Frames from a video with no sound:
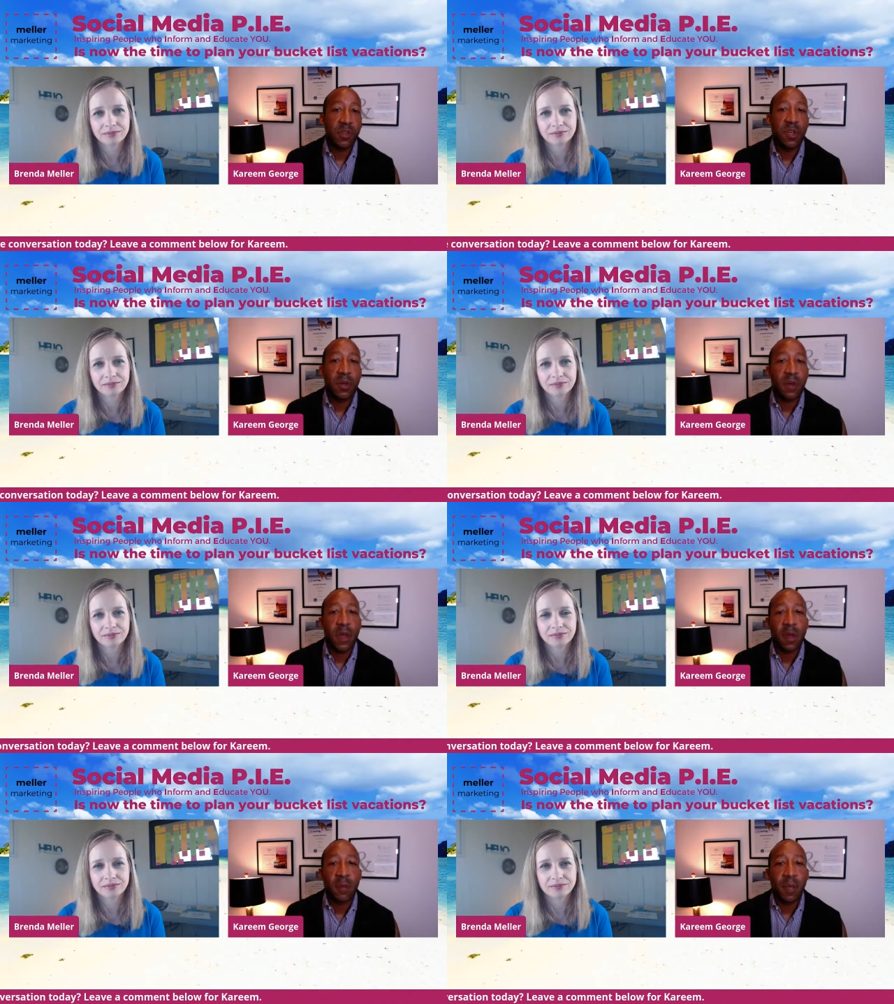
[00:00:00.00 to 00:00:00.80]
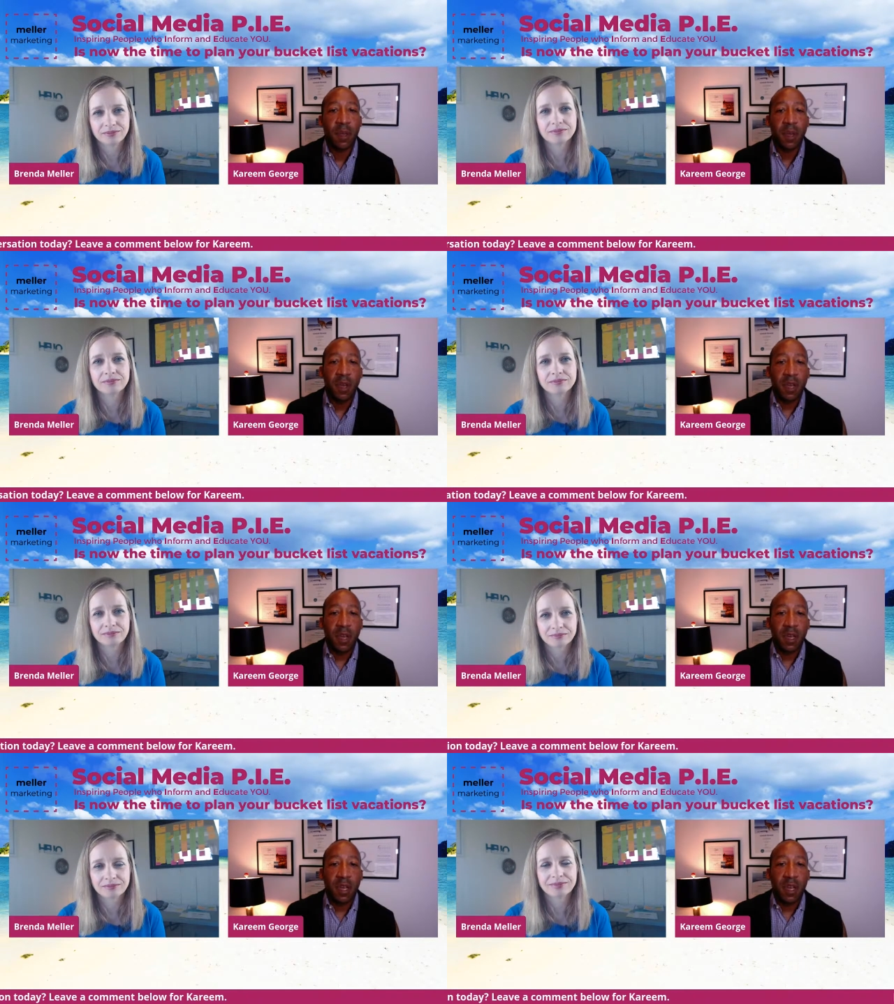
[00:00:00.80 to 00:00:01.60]
Speaker 1: you can go now. But
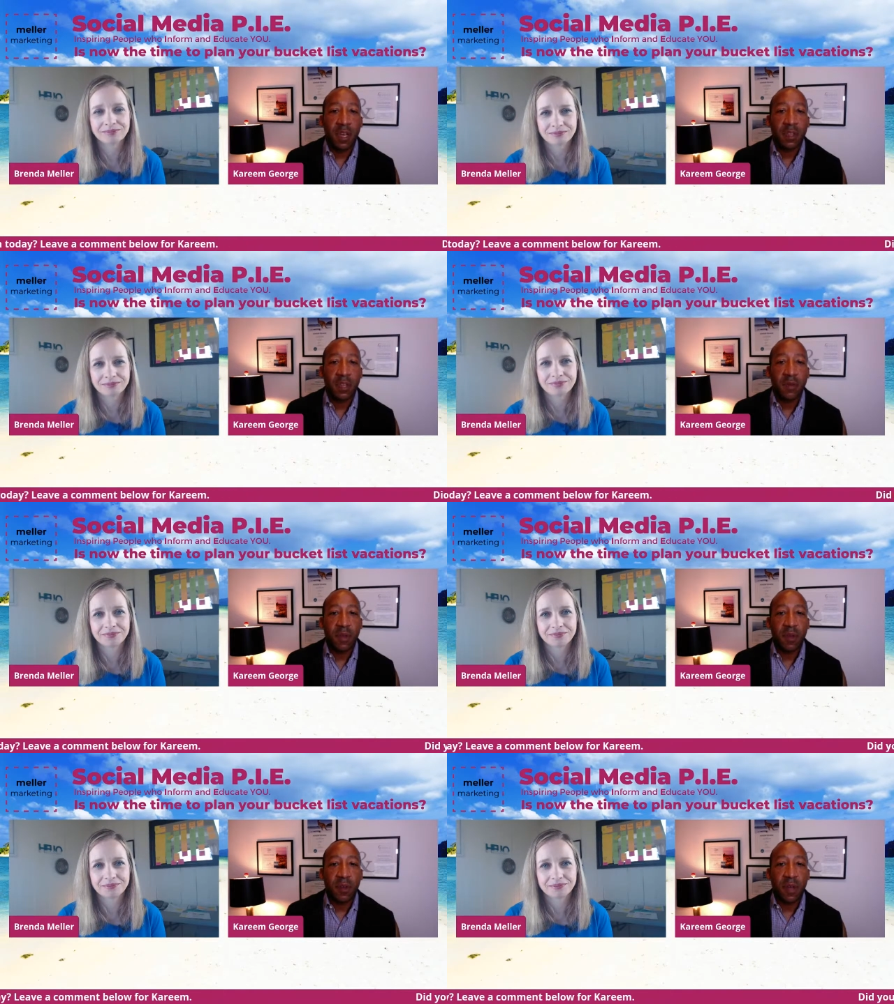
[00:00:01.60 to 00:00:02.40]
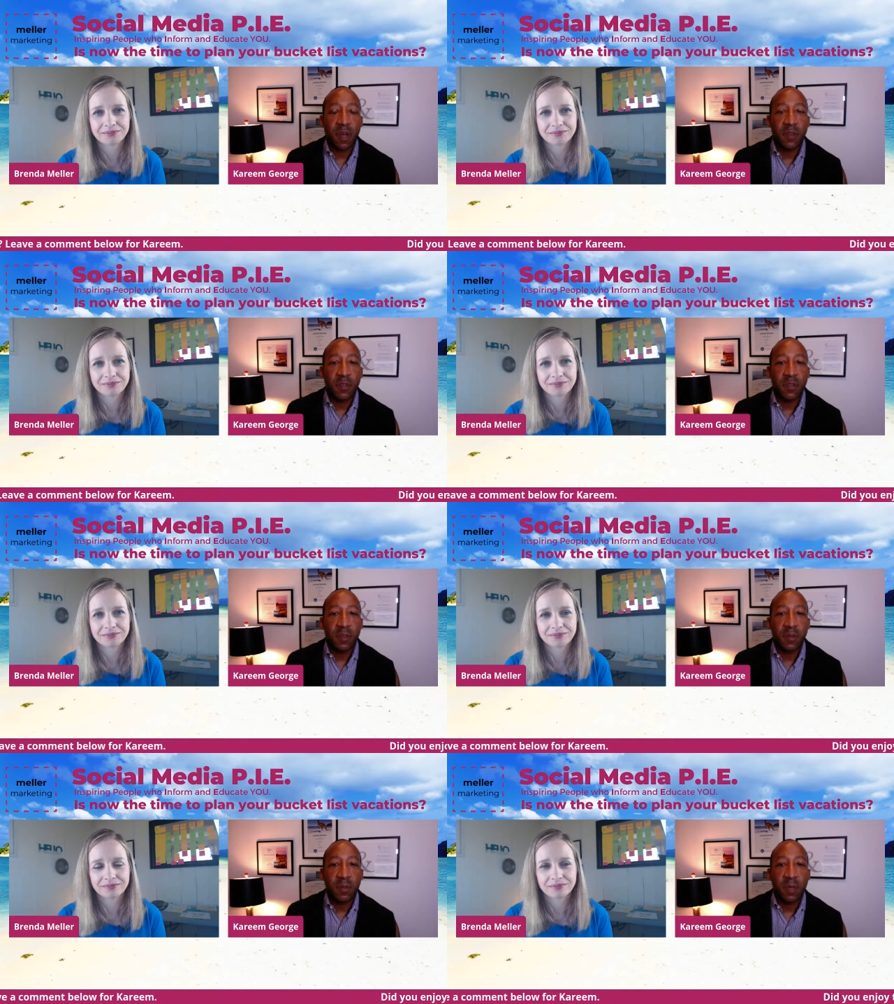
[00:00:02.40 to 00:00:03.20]
again, I think we all have
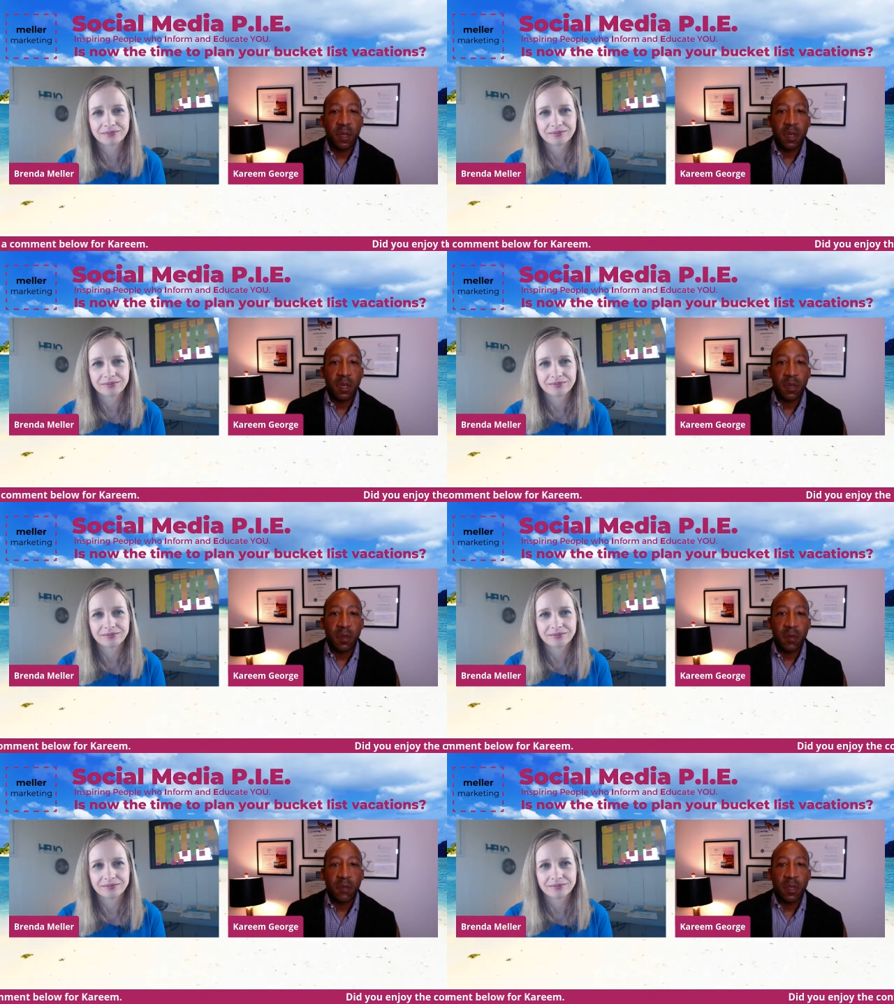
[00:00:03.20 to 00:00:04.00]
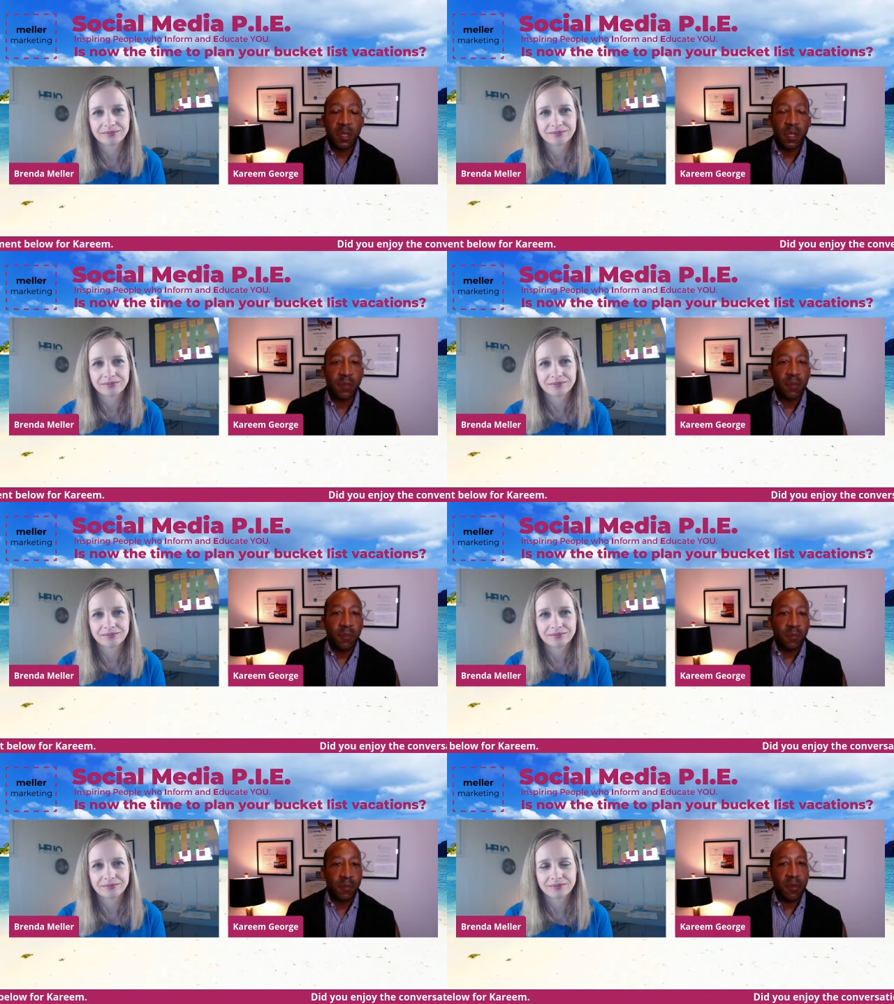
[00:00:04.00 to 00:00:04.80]
to, you know, really
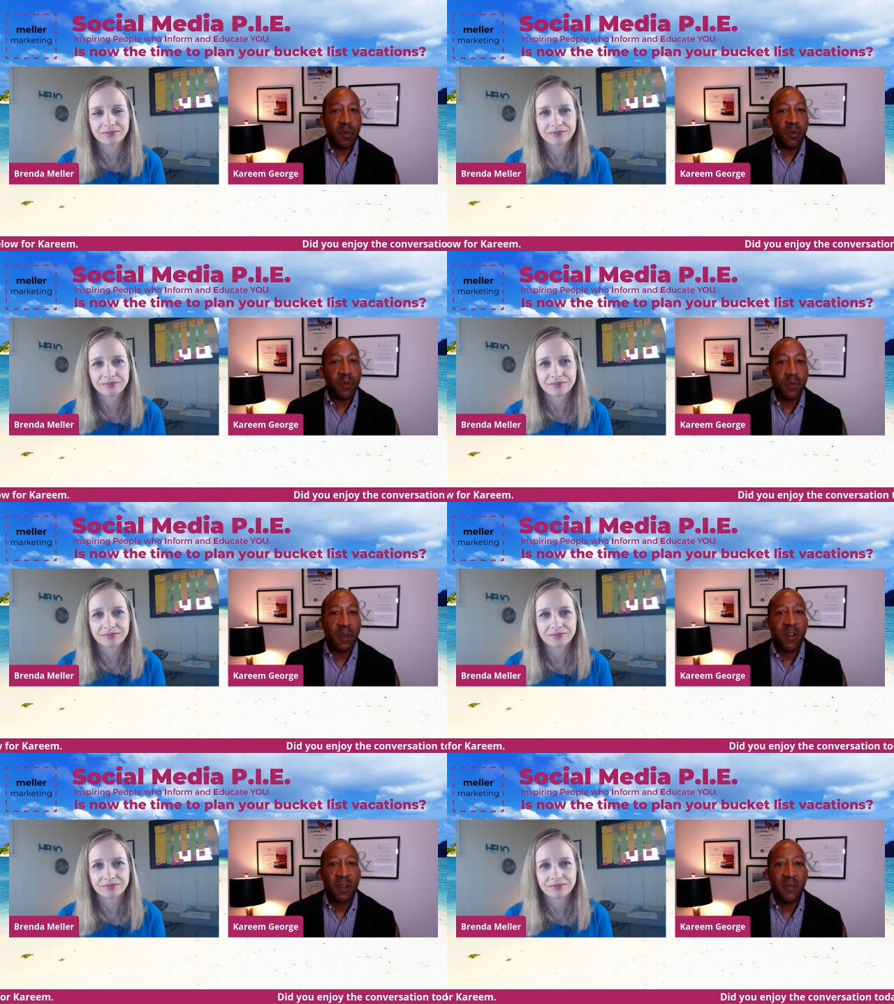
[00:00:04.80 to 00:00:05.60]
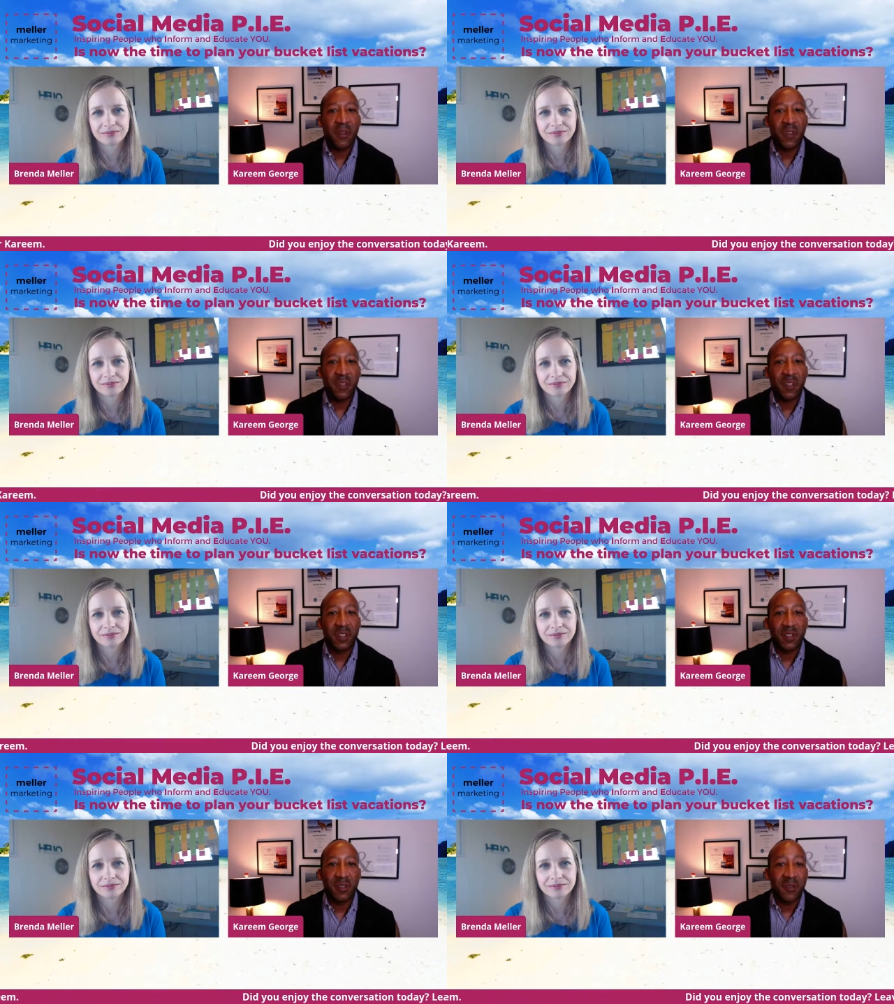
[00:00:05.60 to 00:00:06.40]
go with what our comfort level
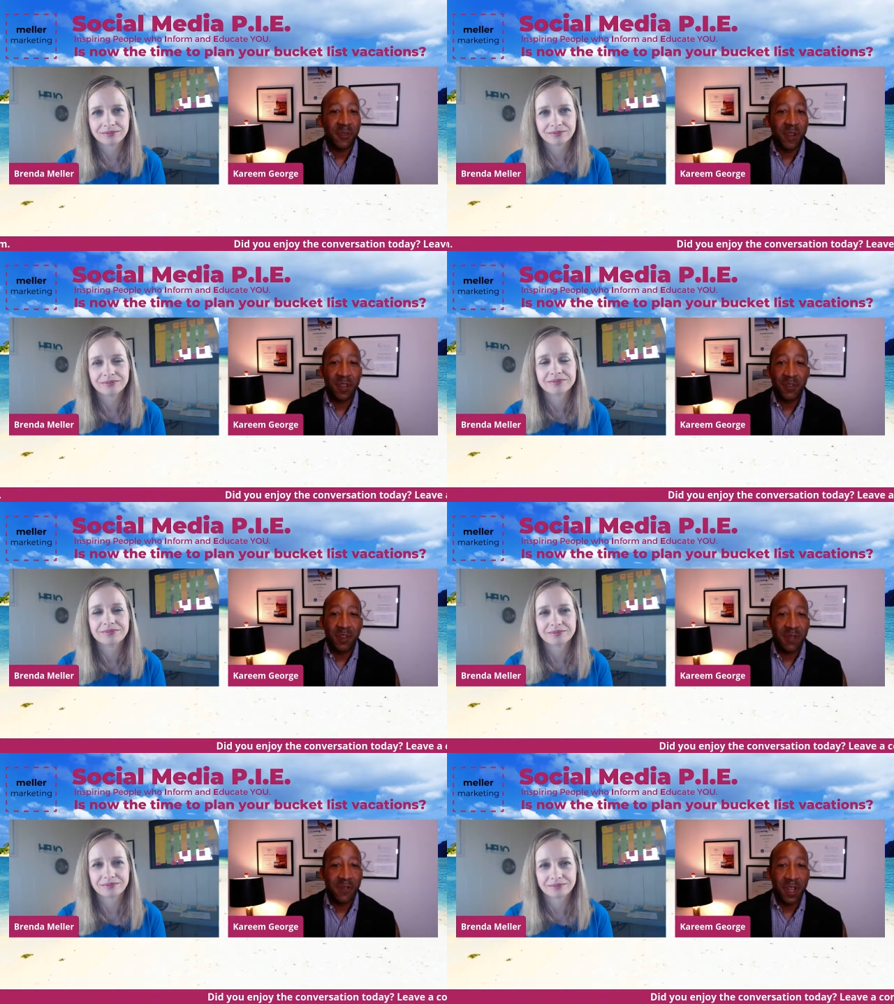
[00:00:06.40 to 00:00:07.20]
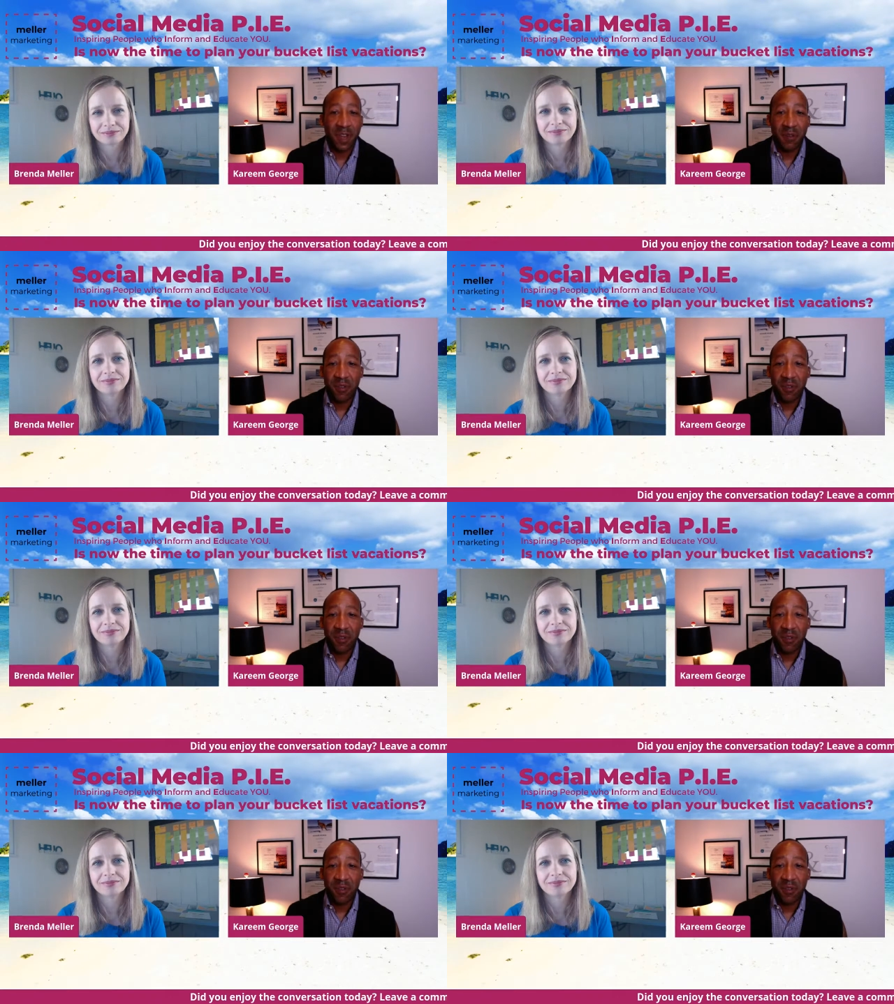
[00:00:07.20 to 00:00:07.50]
is. So if you're ready to travel now, mm-hmm.